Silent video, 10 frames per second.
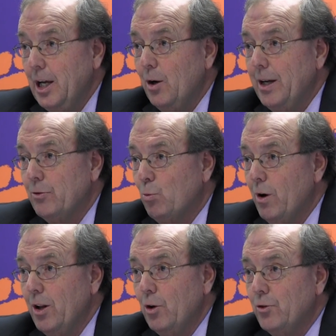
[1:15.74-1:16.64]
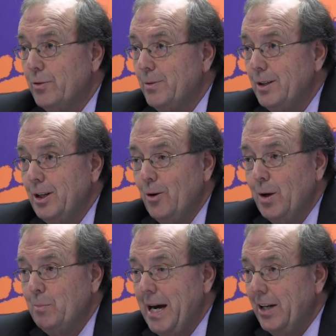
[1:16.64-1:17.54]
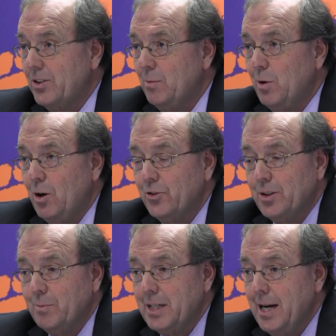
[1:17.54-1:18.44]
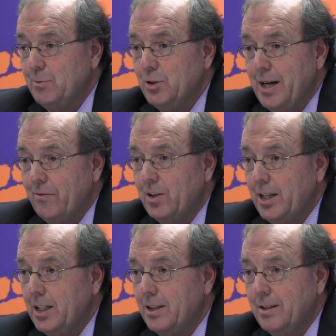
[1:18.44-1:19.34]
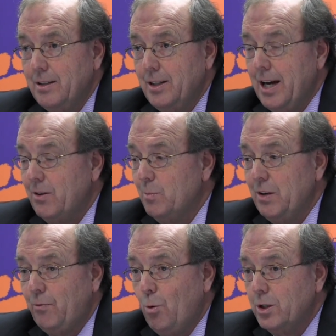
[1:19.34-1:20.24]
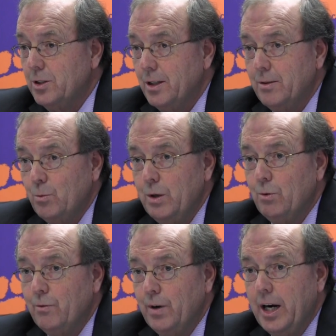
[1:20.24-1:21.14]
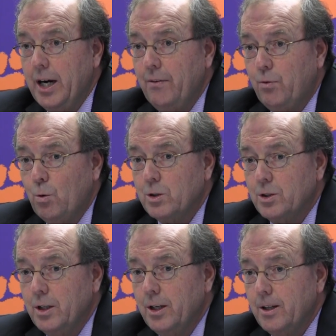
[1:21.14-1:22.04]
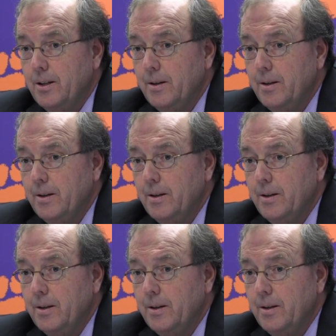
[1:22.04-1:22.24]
It's one of those, in basketball, sometimes you have to be fortunate. We were very fortunate.